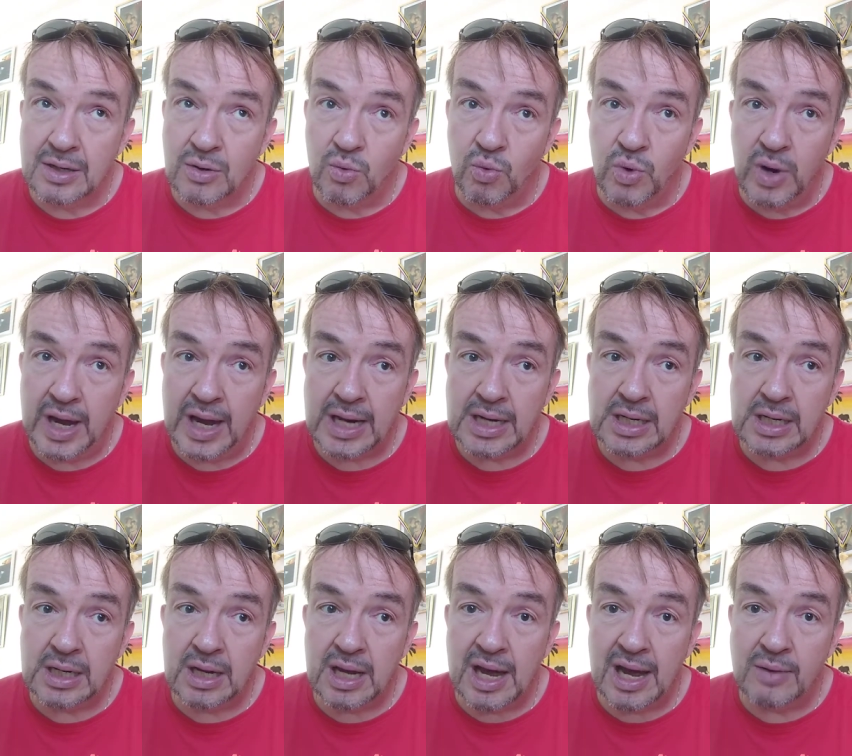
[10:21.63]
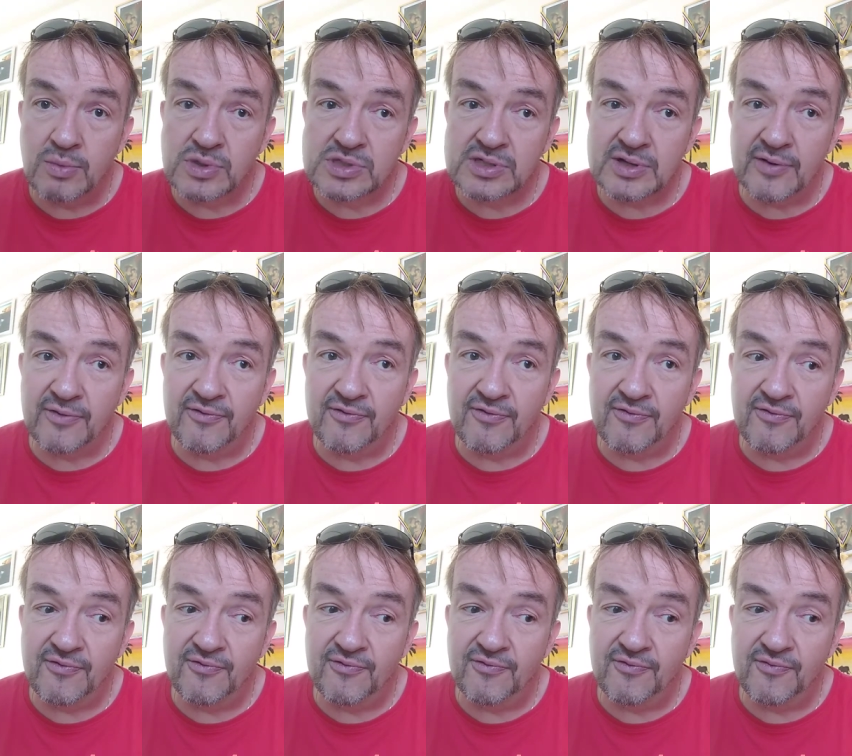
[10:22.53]
when I was
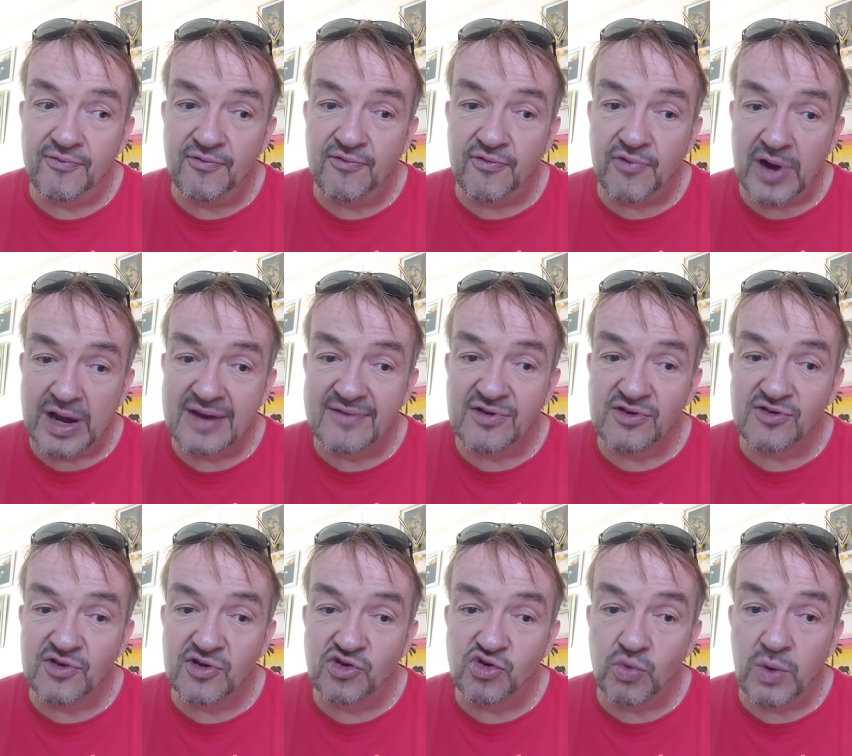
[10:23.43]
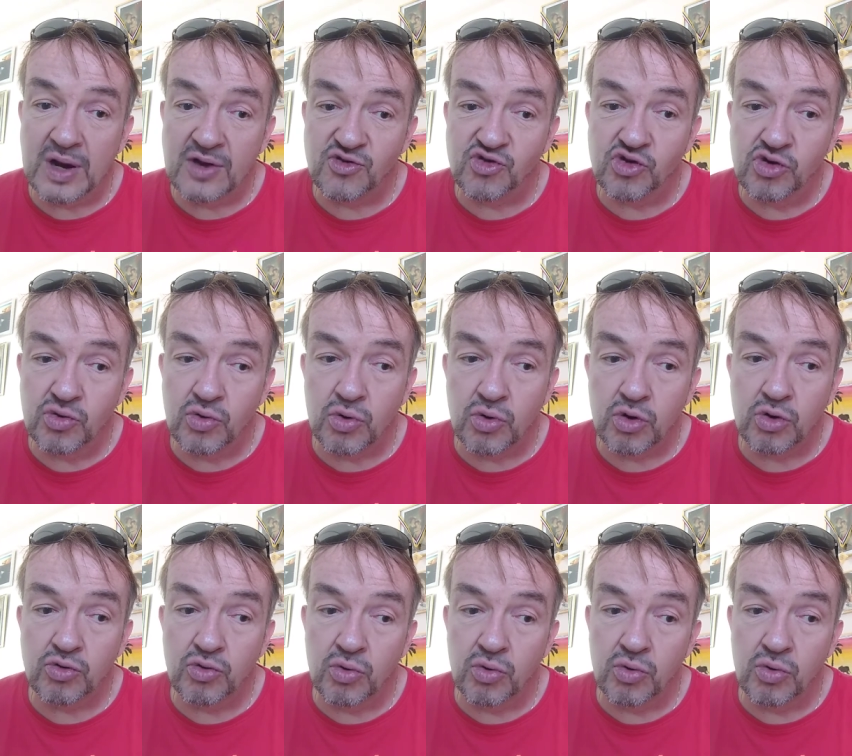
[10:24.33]
af- afraid of a situation, or,